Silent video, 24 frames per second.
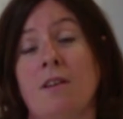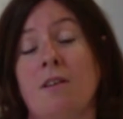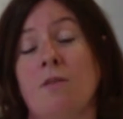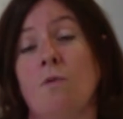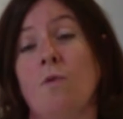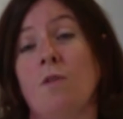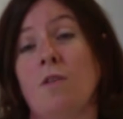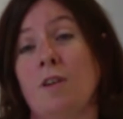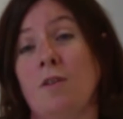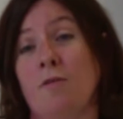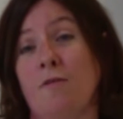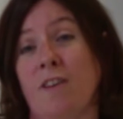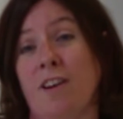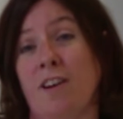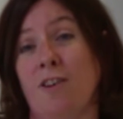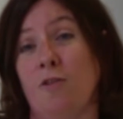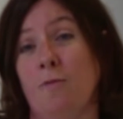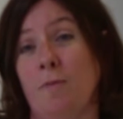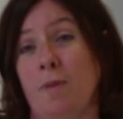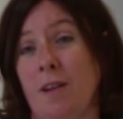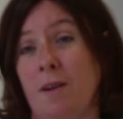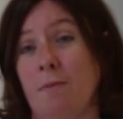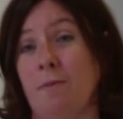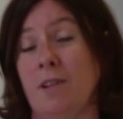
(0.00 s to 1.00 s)
1 in
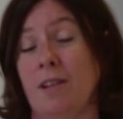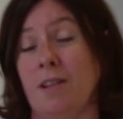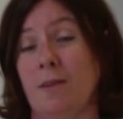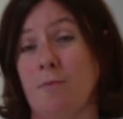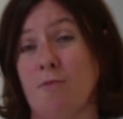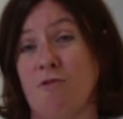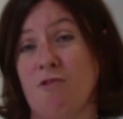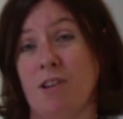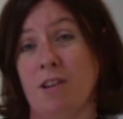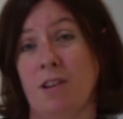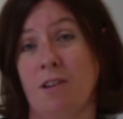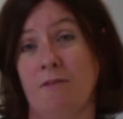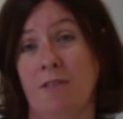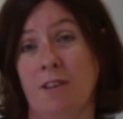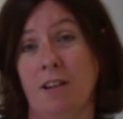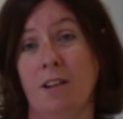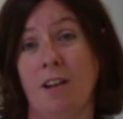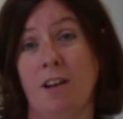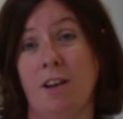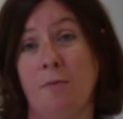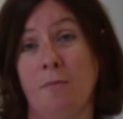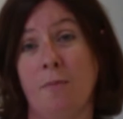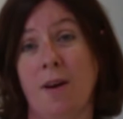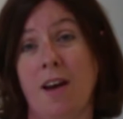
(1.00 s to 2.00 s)
5 people in Britain are in
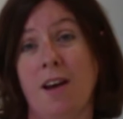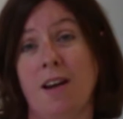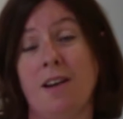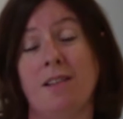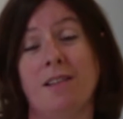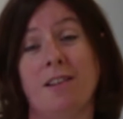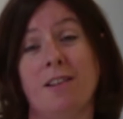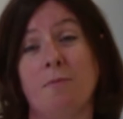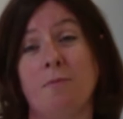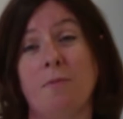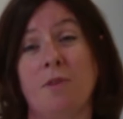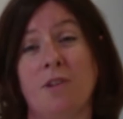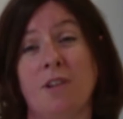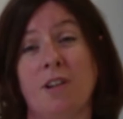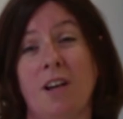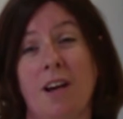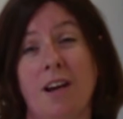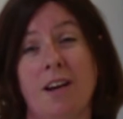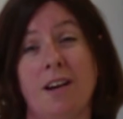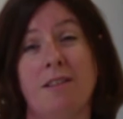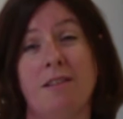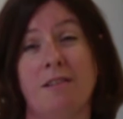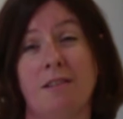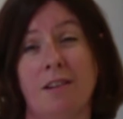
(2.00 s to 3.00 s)
low pay, and that's much
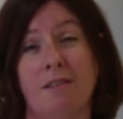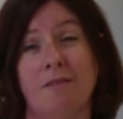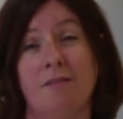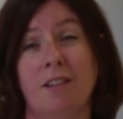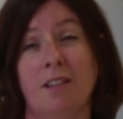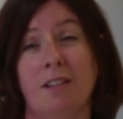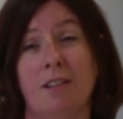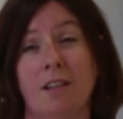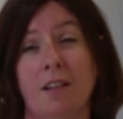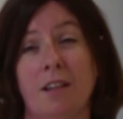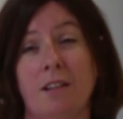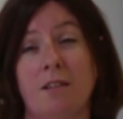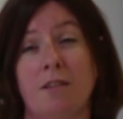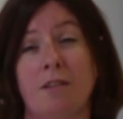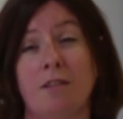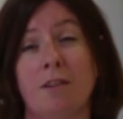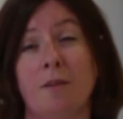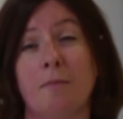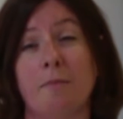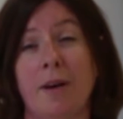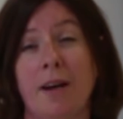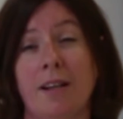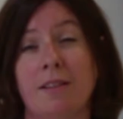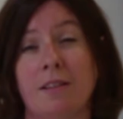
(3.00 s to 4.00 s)
higher than our international
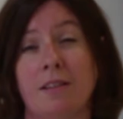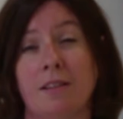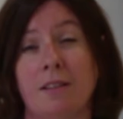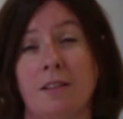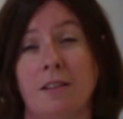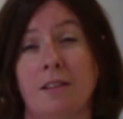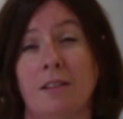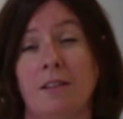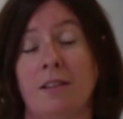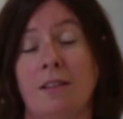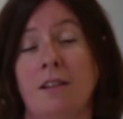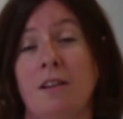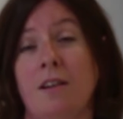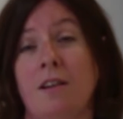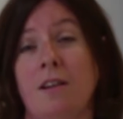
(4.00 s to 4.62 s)
competitors.